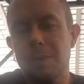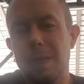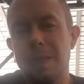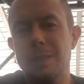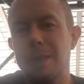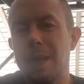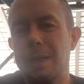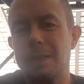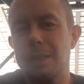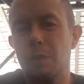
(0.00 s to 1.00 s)
It's like
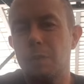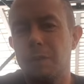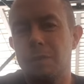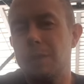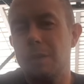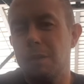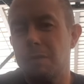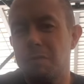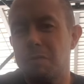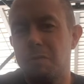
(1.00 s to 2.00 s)

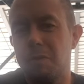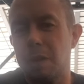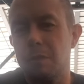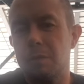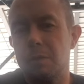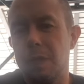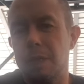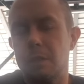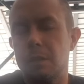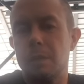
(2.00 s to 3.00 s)
0.55-ish,